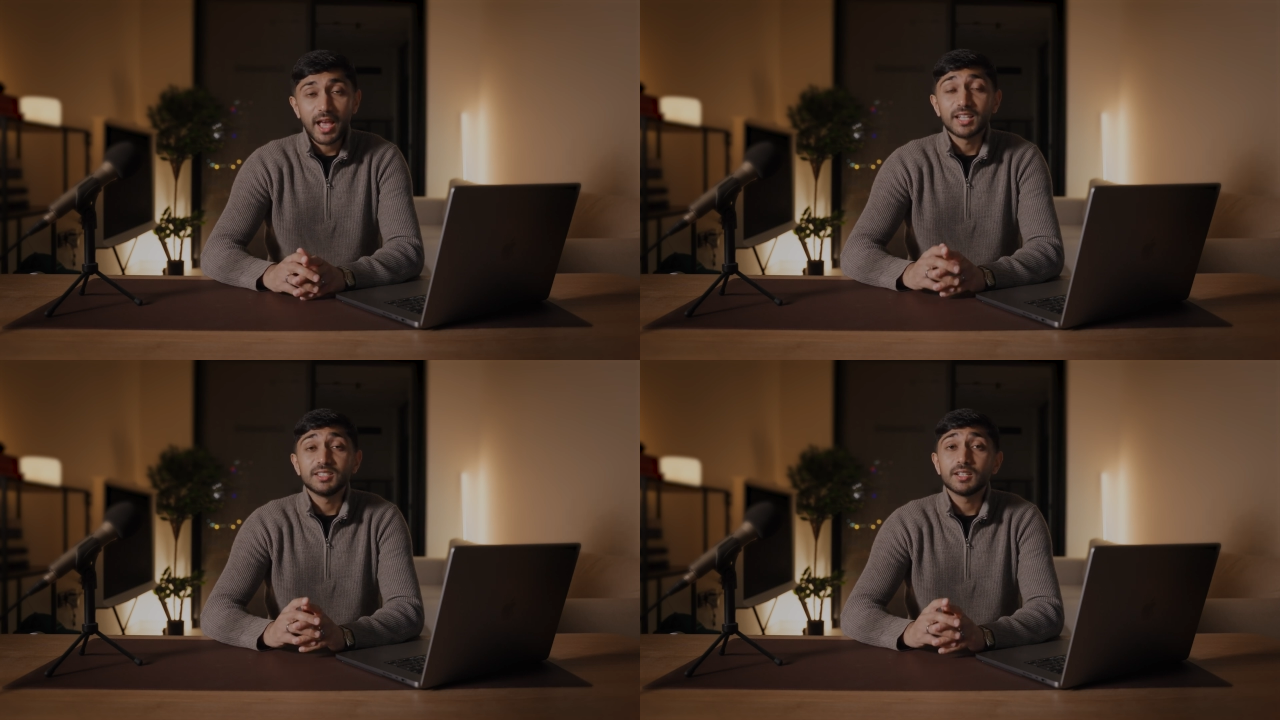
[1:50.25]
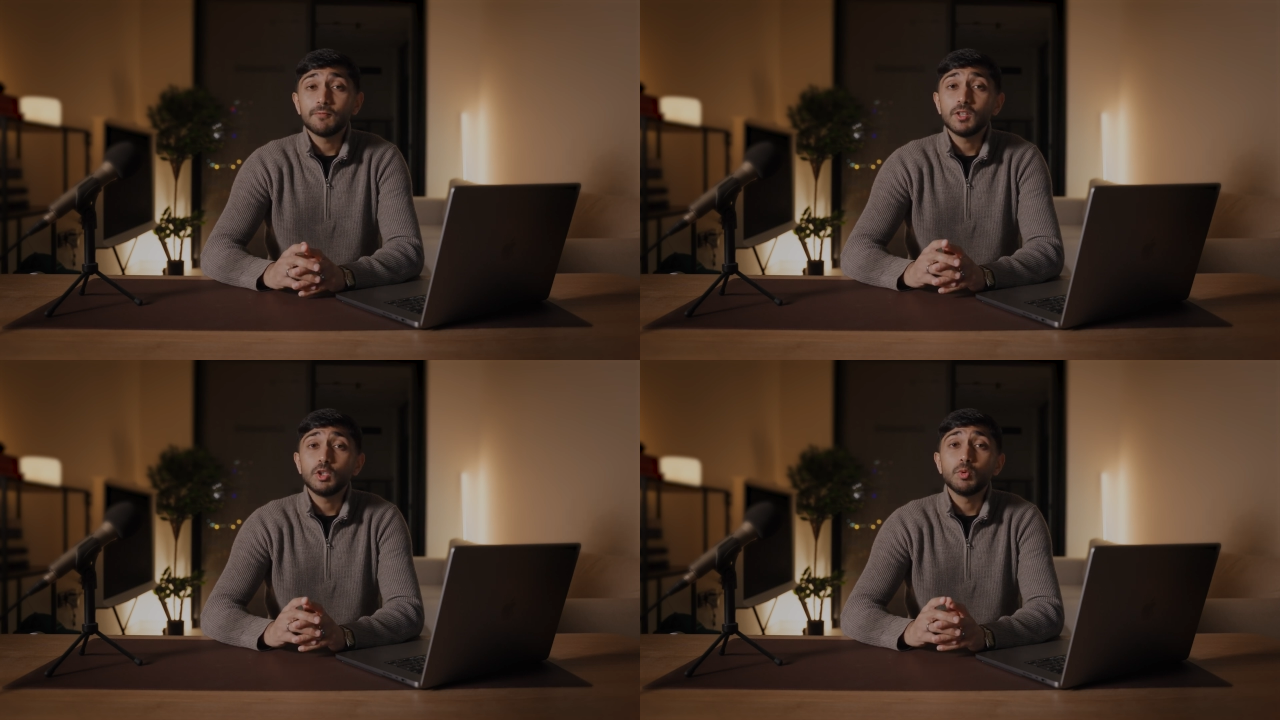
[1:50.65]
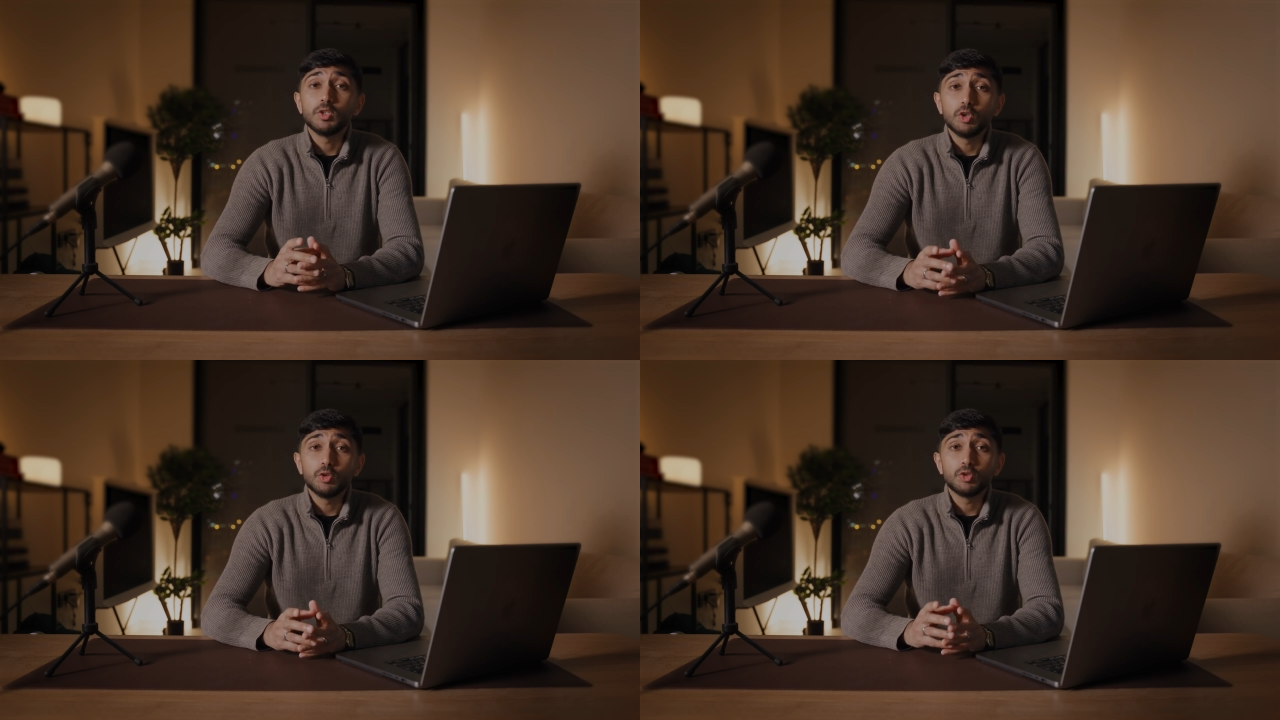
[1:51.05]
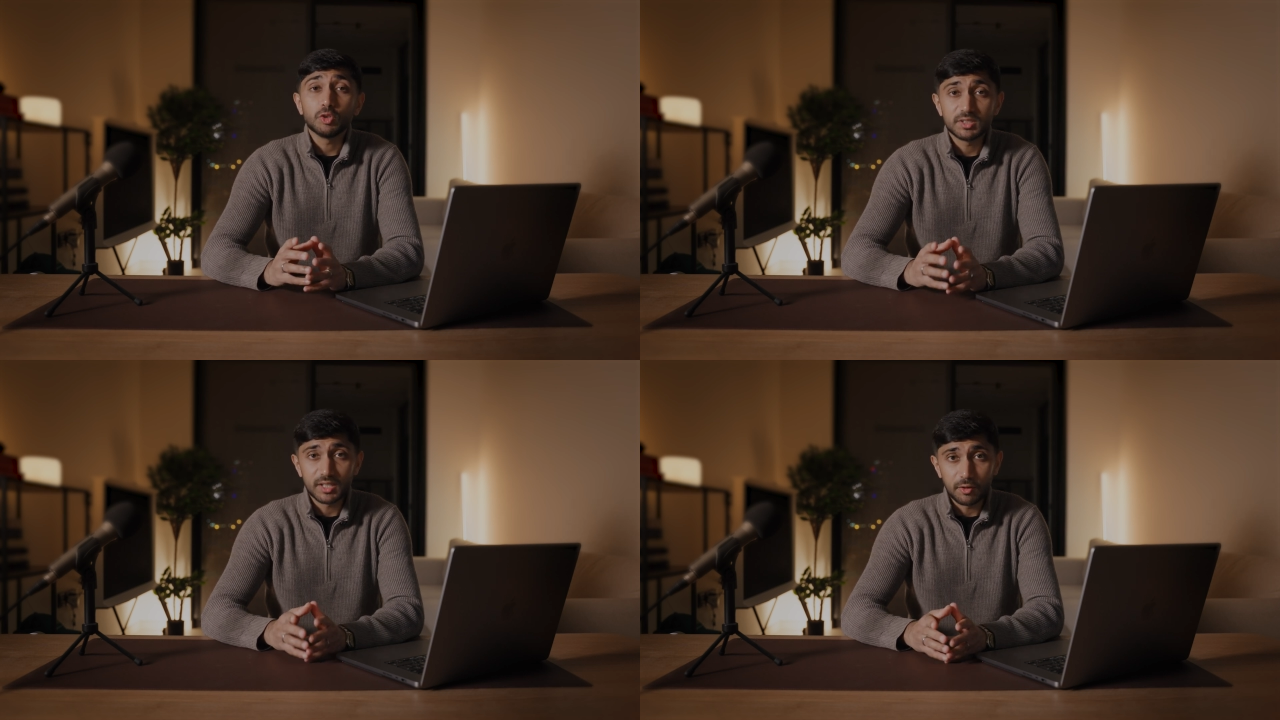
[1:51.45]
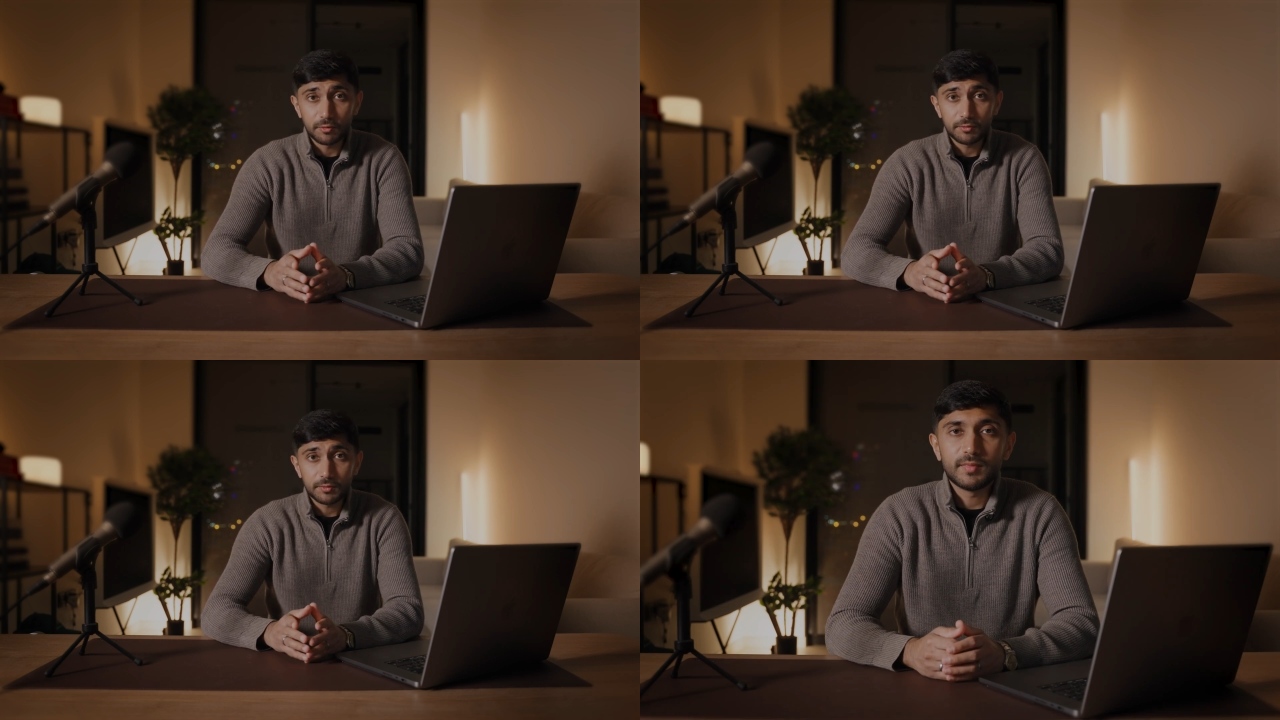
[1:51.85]
and something you would use
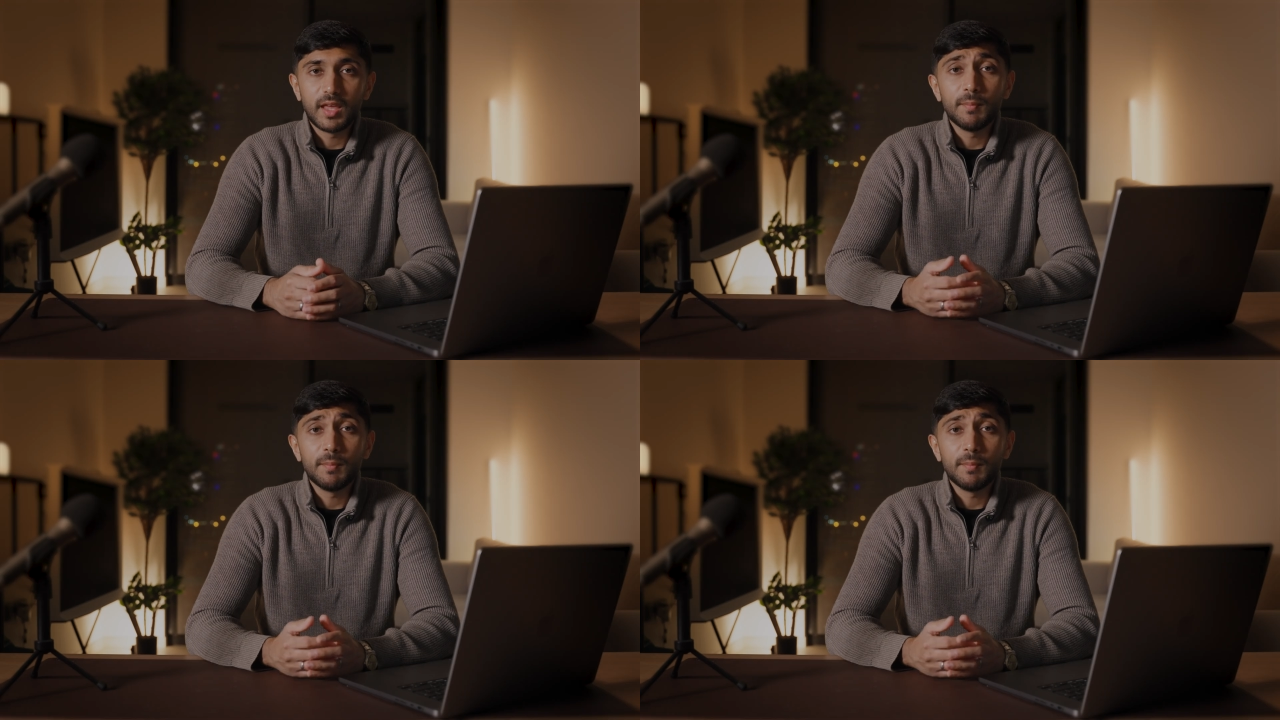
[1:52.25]
yourself.